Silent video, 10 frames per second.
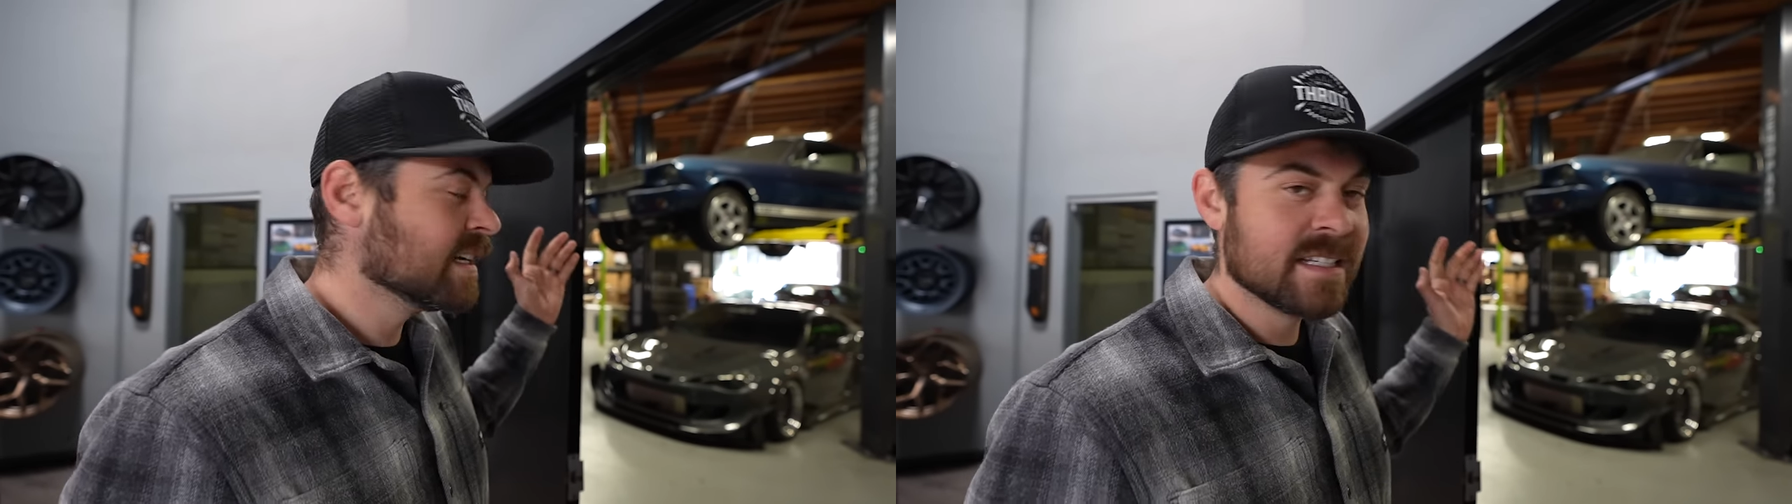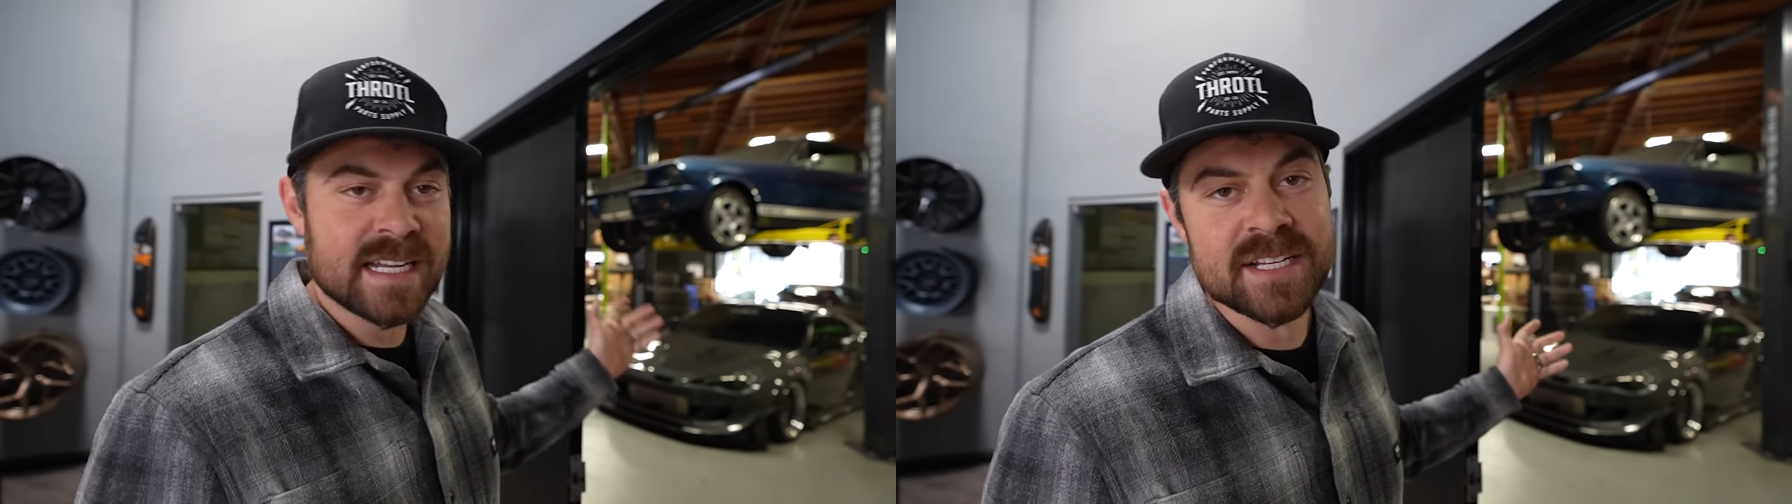
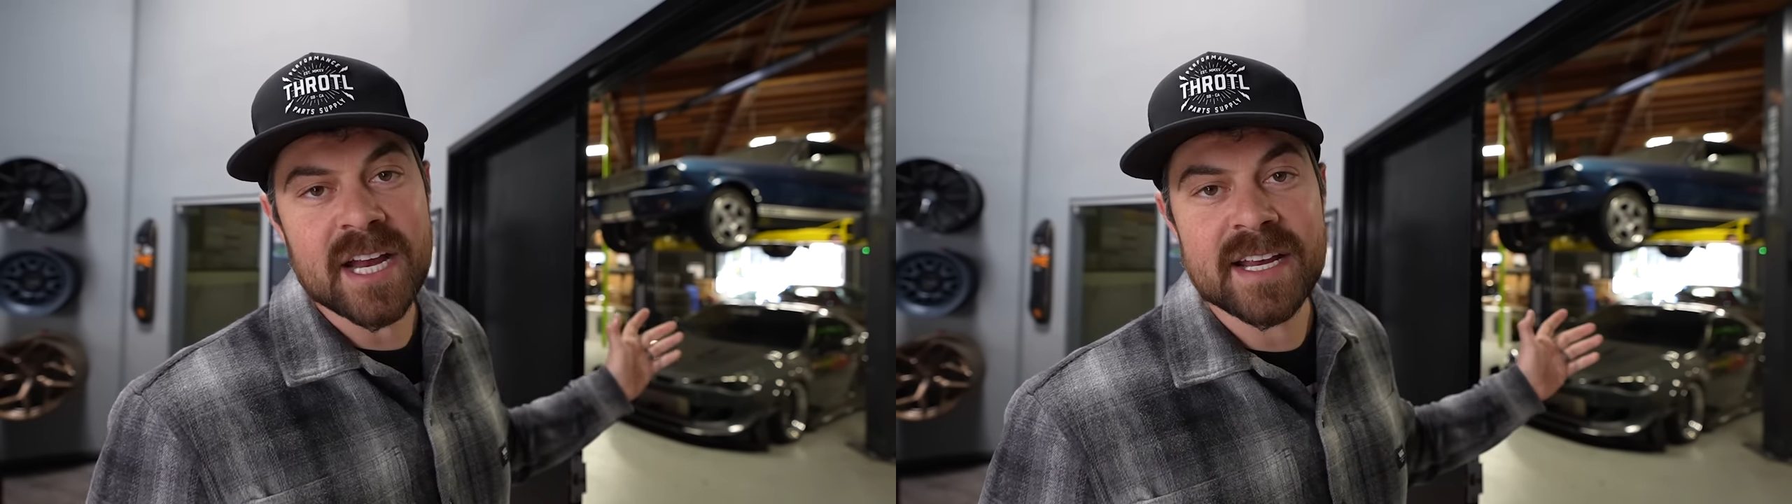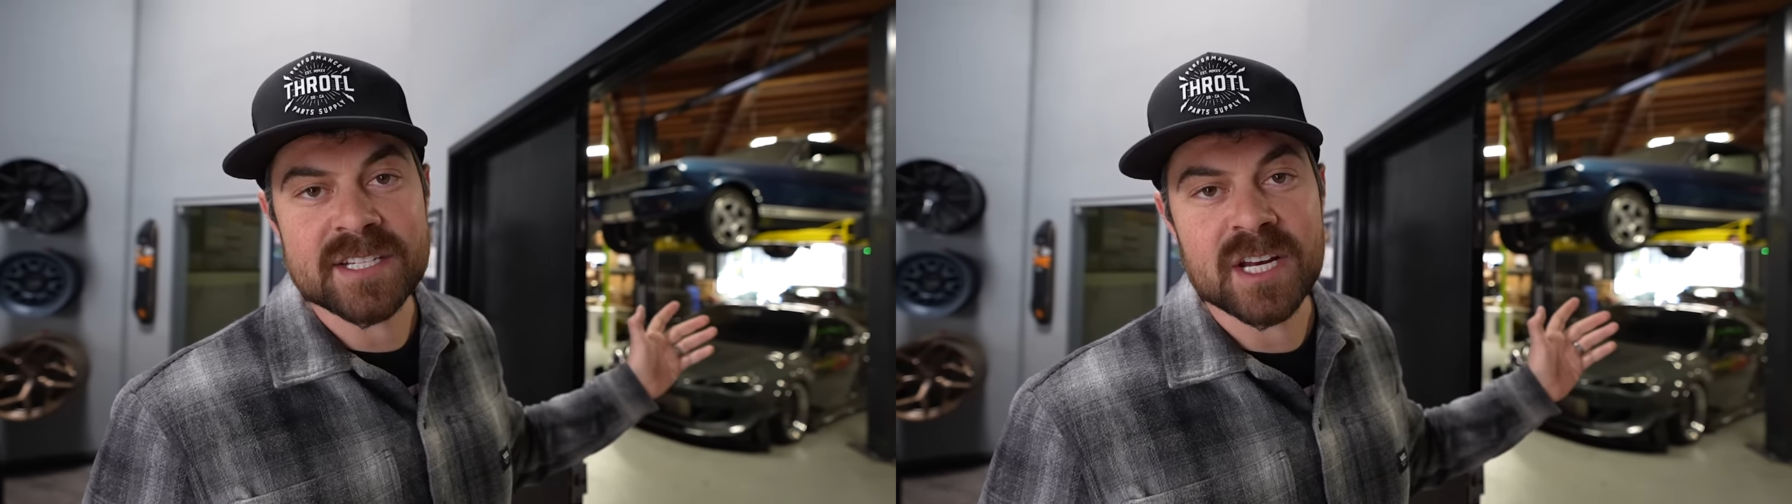
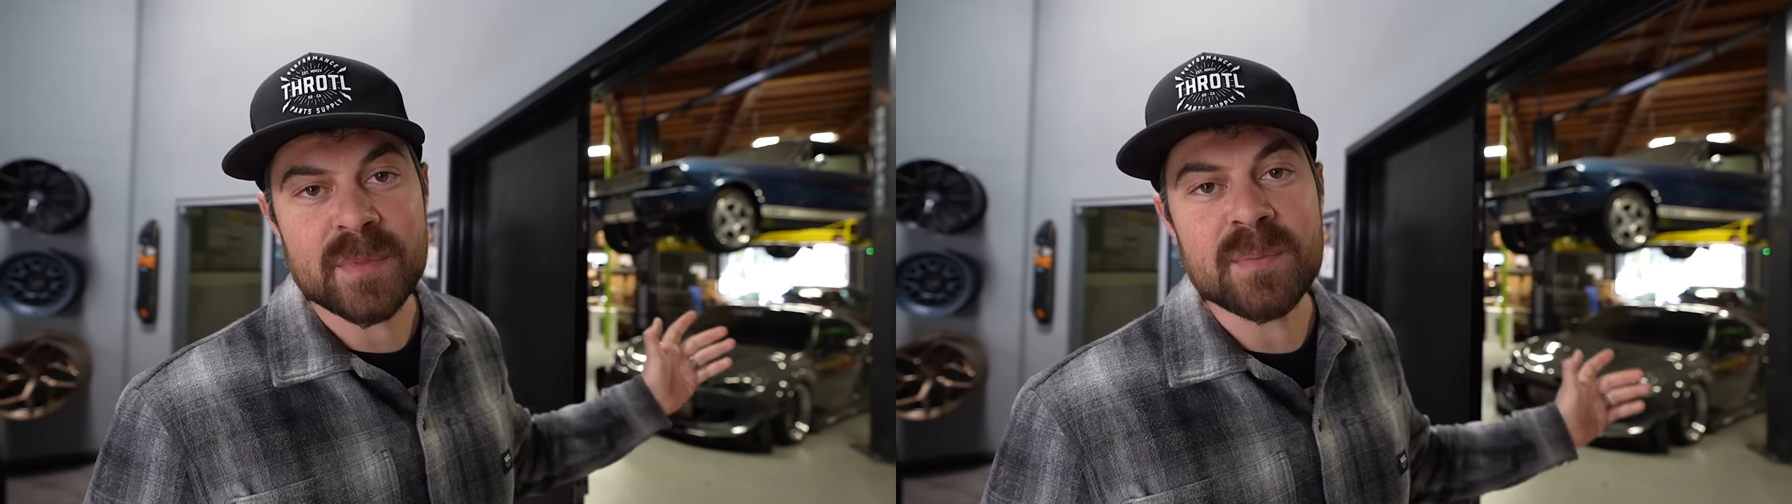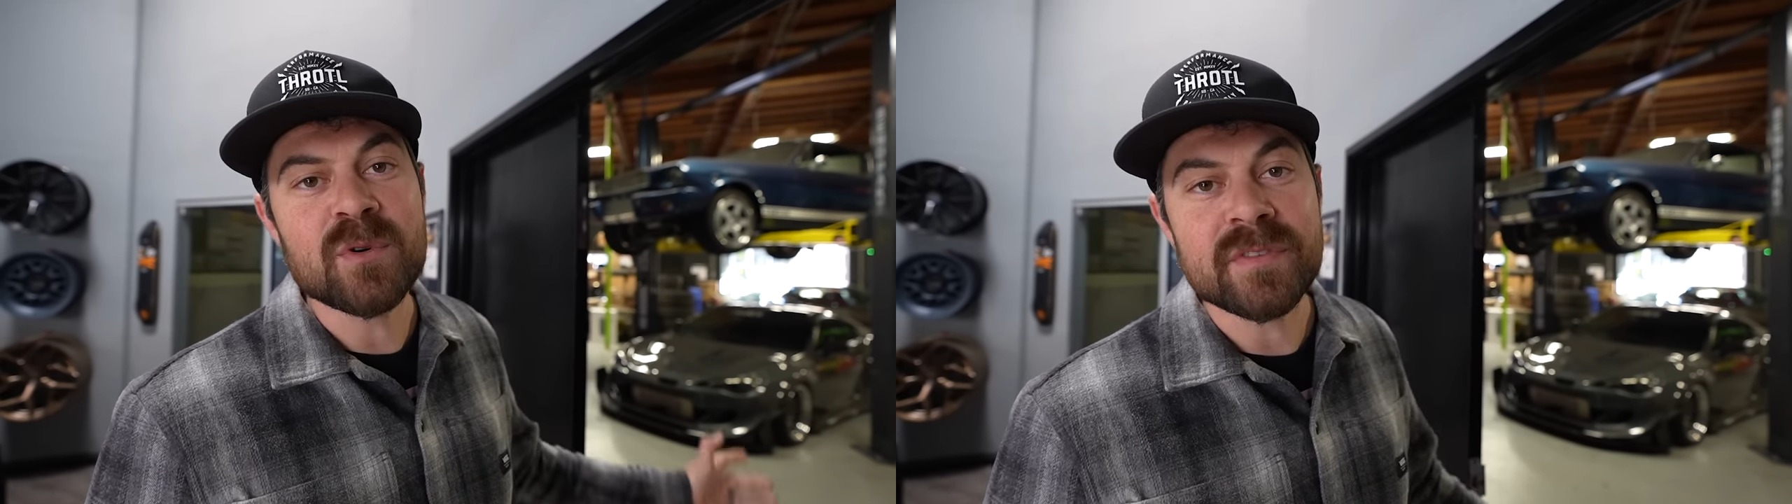TJ is gonna
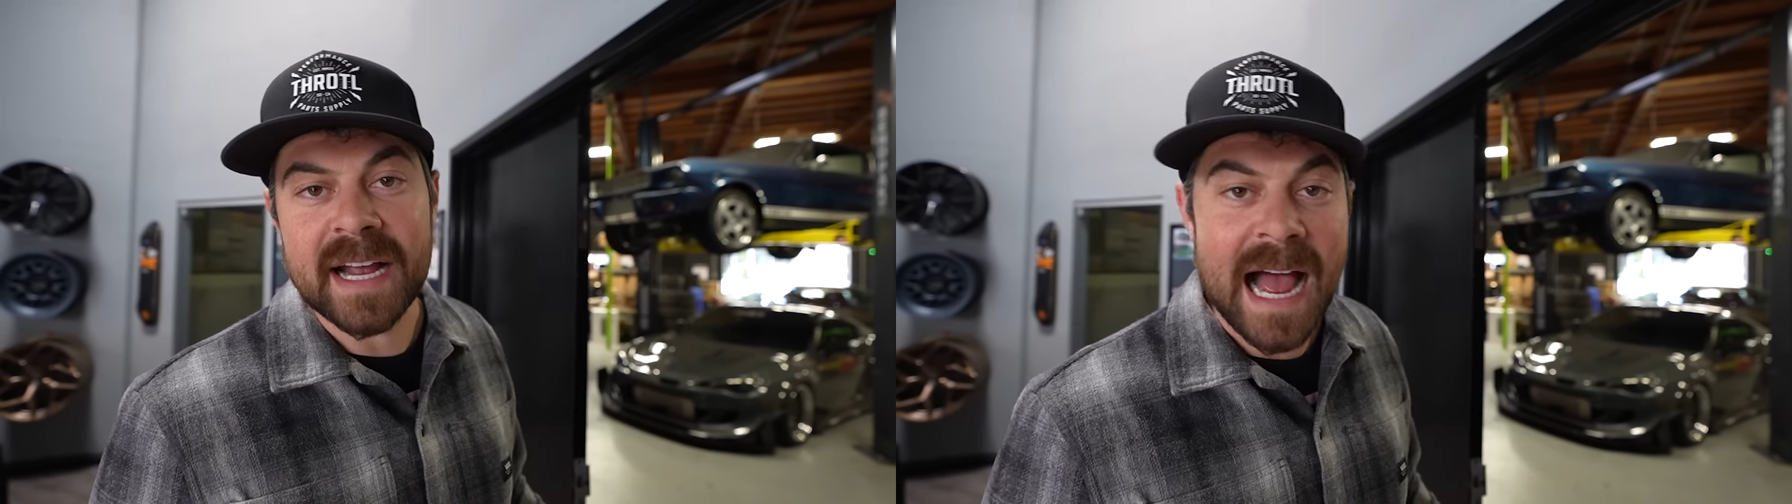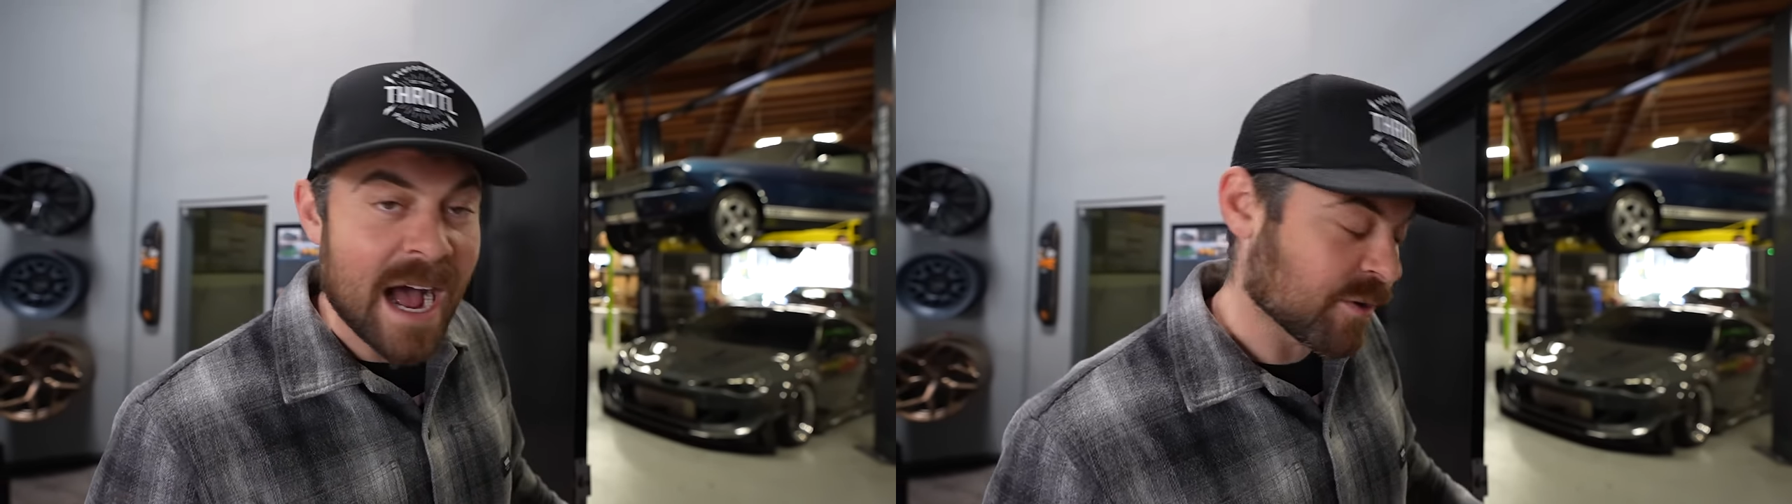be moving
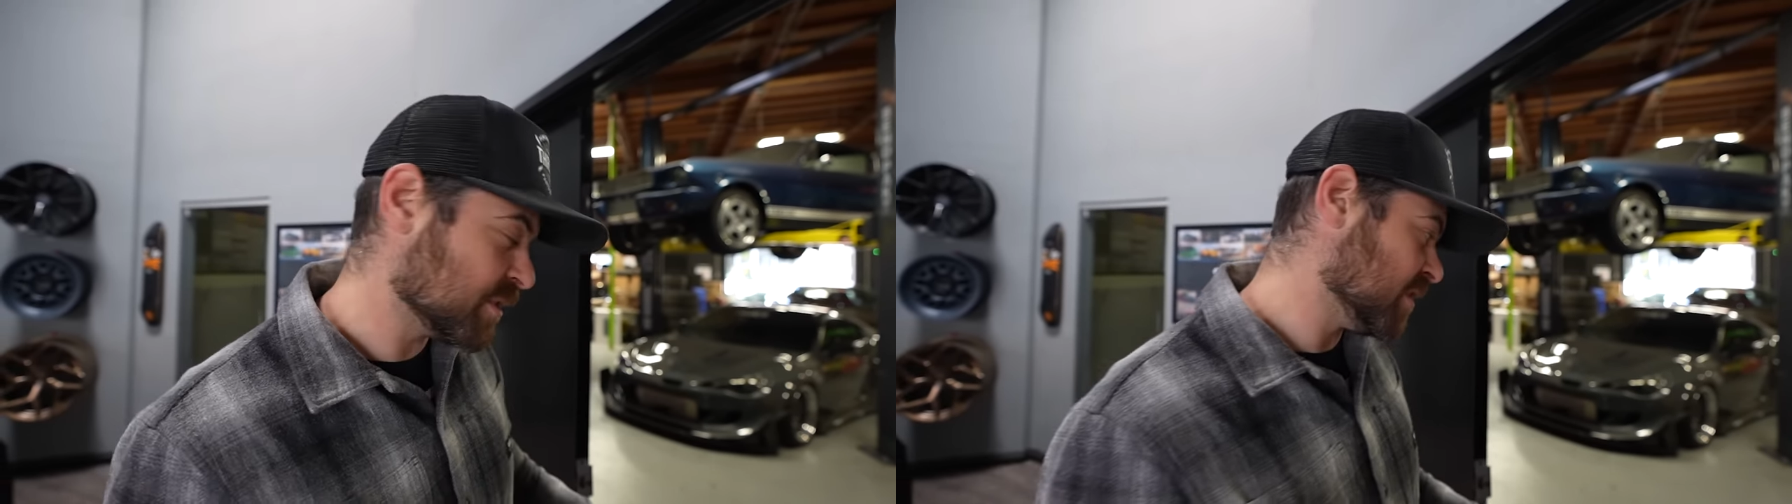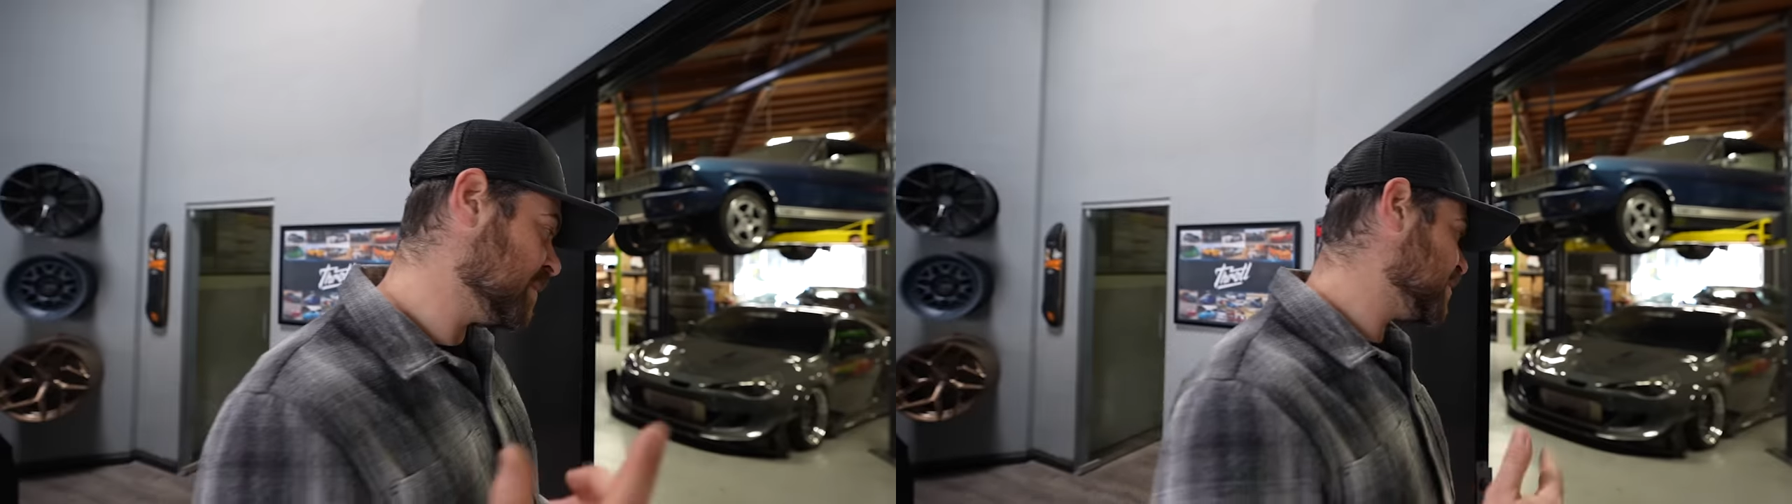out.
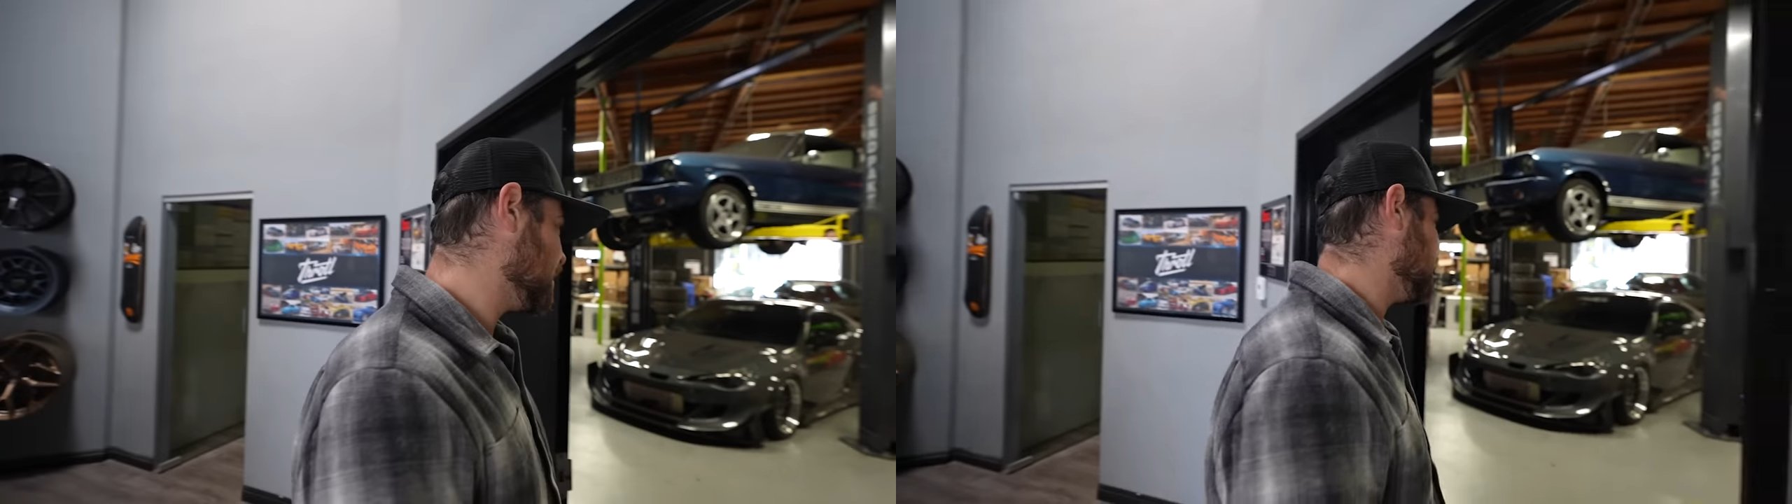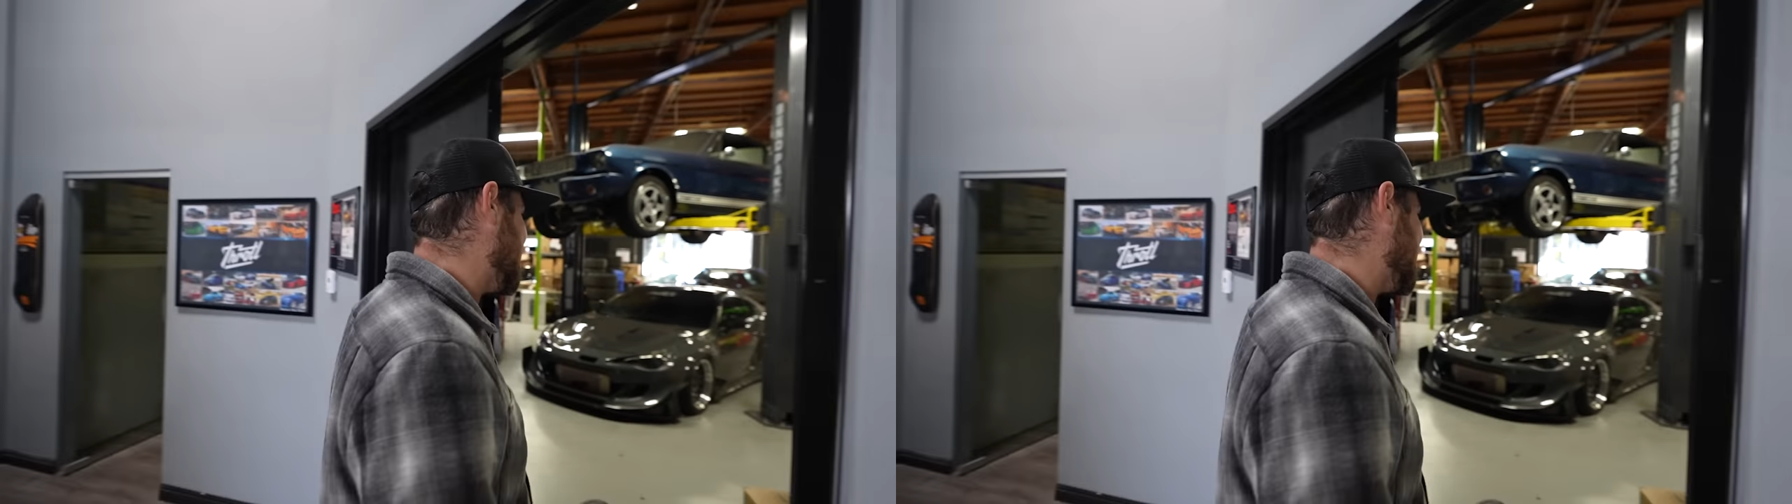So let me show you